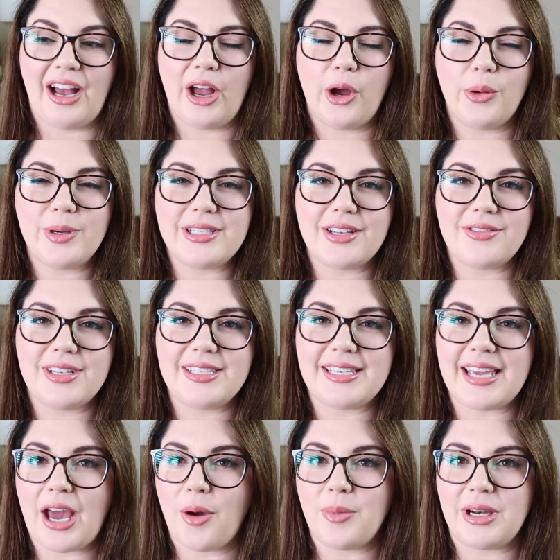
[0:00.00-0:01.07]
I always love to
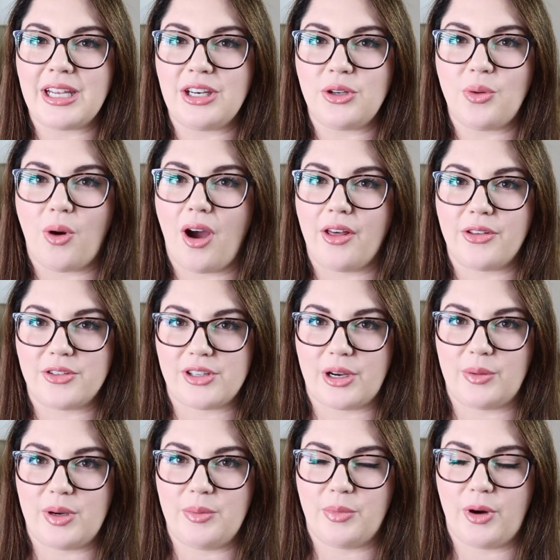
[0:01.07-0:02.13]
see how many new authors I
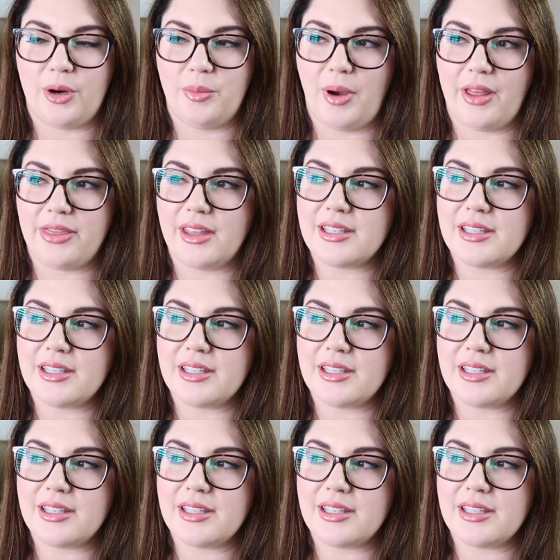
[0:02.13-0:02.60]
read per month.